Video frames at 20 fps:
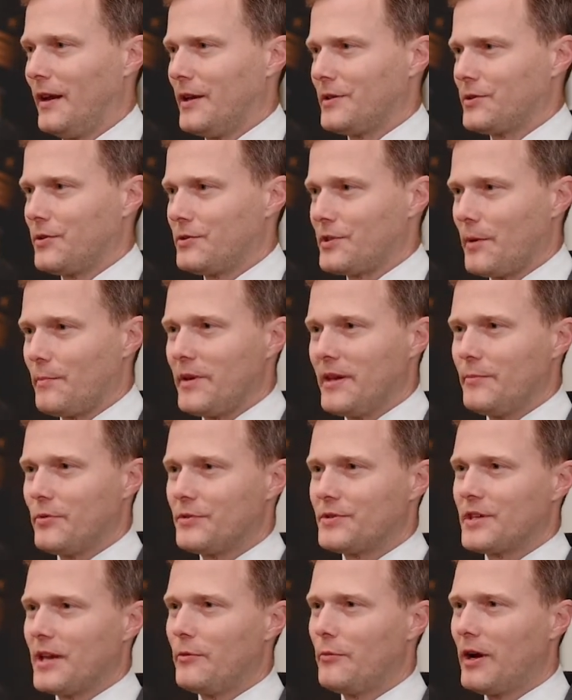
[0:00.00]
So some
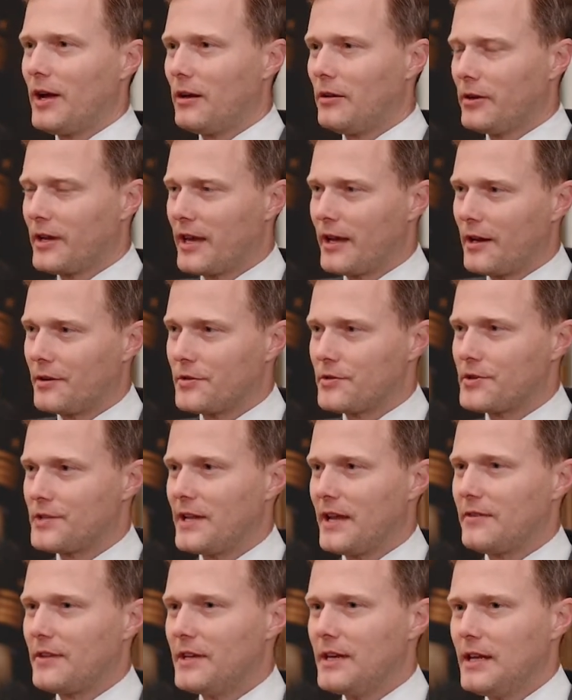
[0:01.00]
people say, well, okay, I
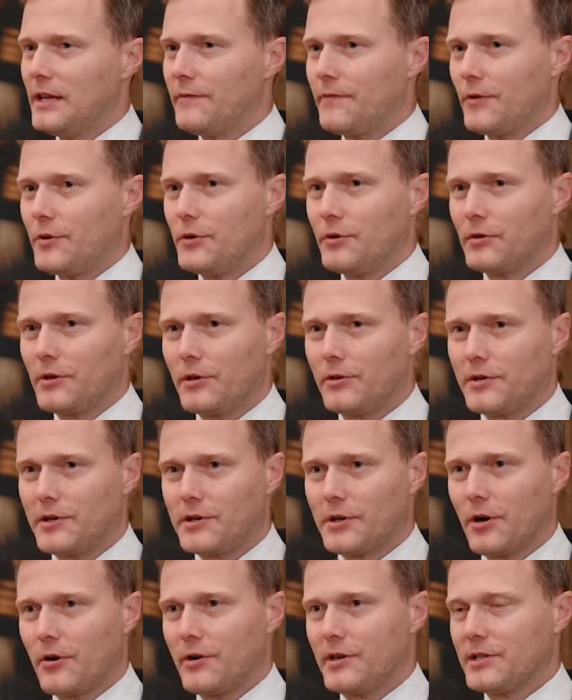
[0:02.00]
understand the need for nuclear
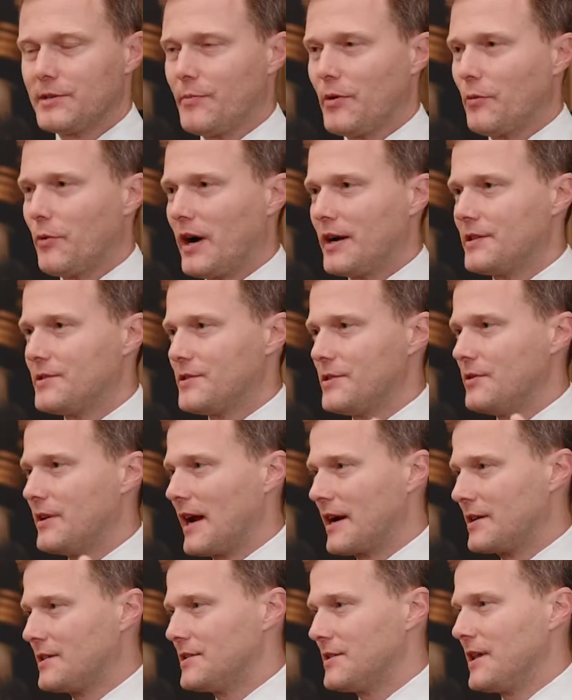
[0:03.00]
deterrence, but why does the
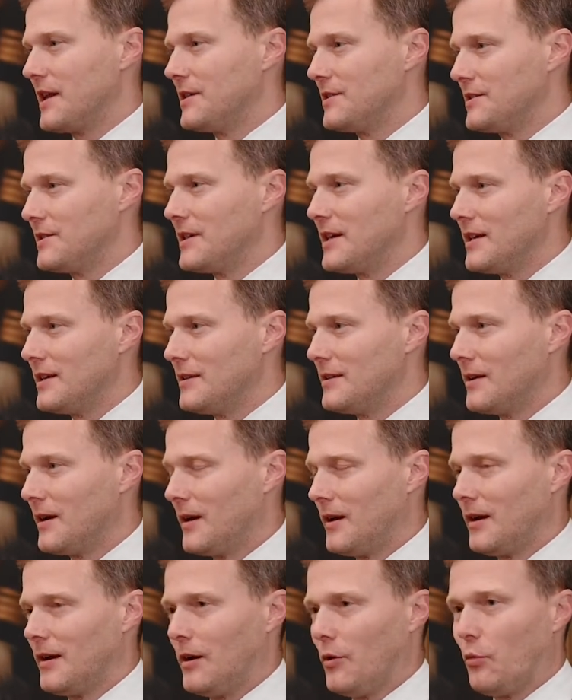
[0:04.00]
United States need
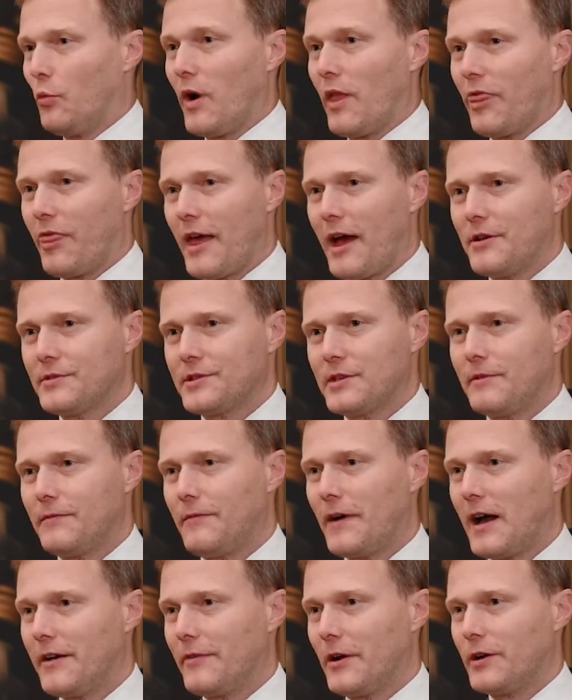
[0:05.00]

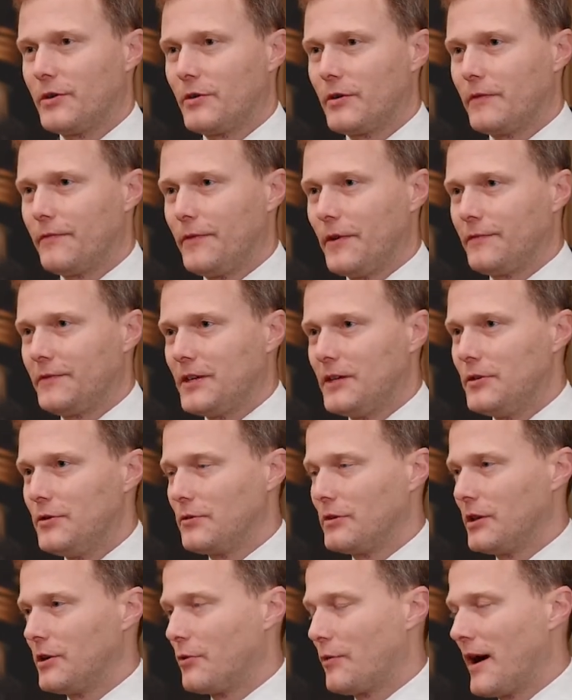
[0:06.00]
1,550
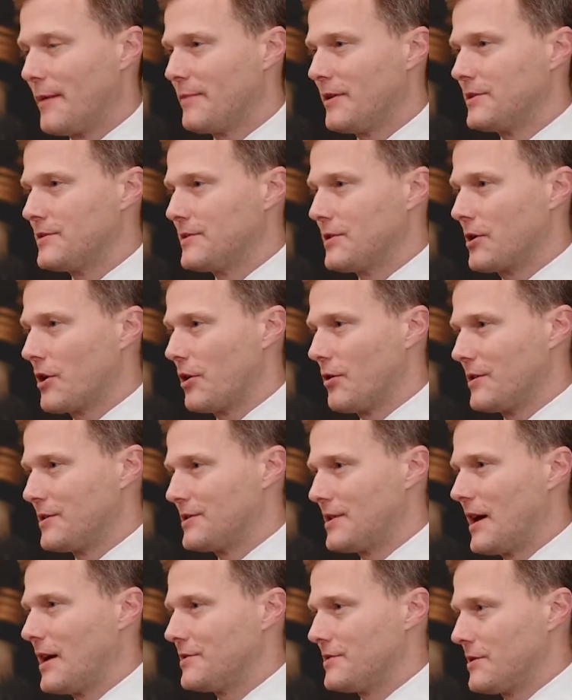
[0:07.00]
nuclear weapons, the
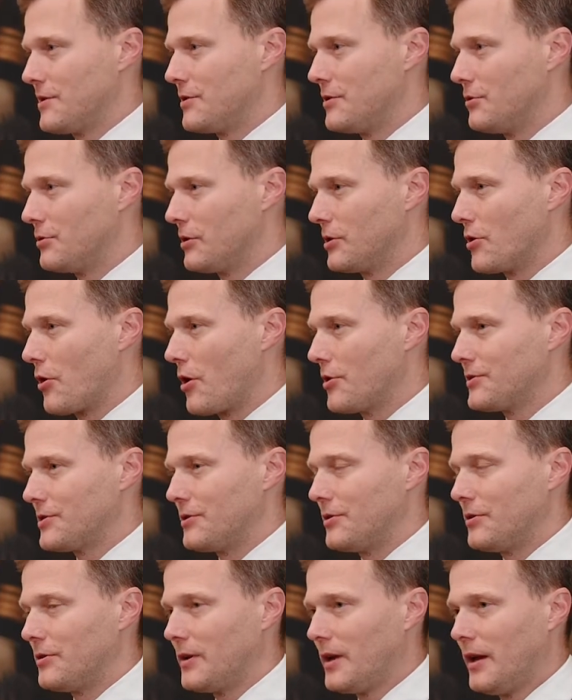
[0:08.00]
current size of the nuclear
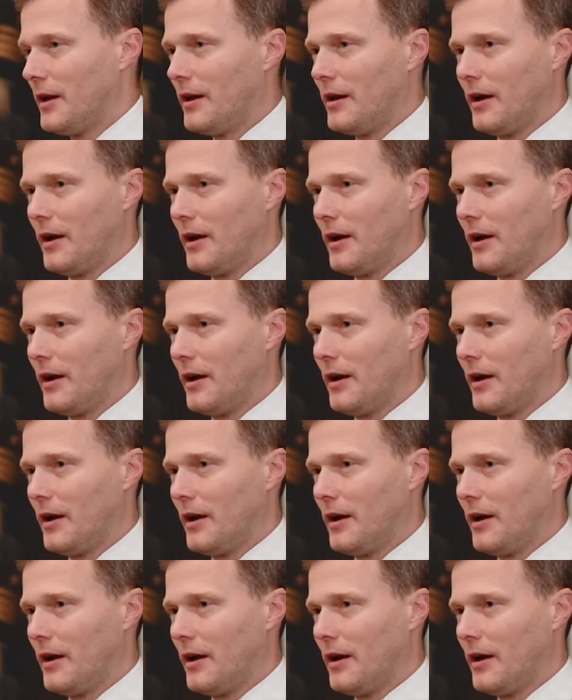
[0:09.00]
arsenal?